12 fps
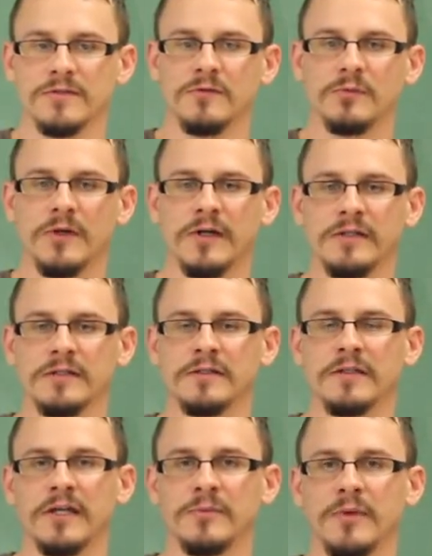of the body,
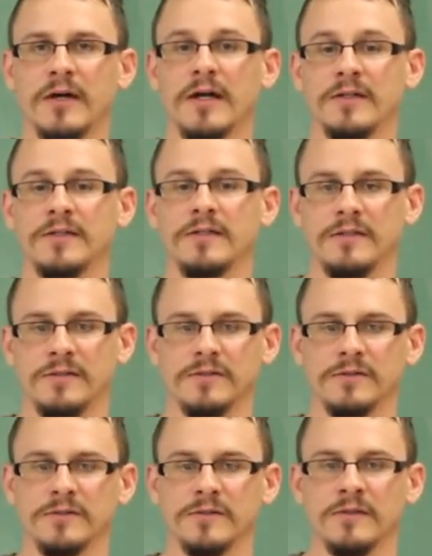like behind the
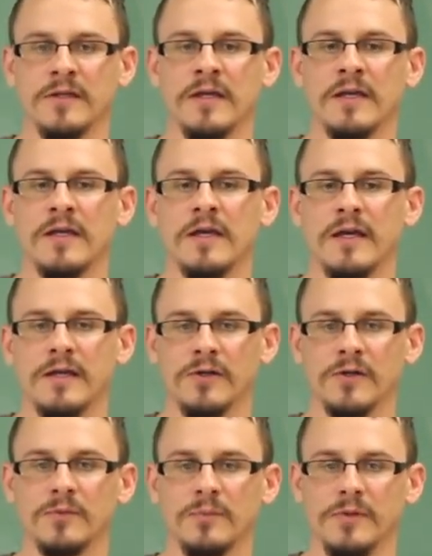ears and
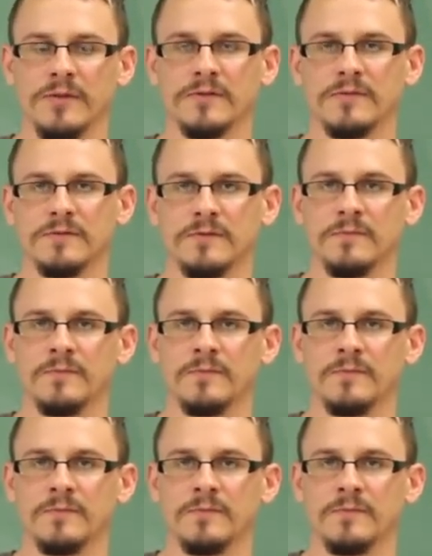armpits.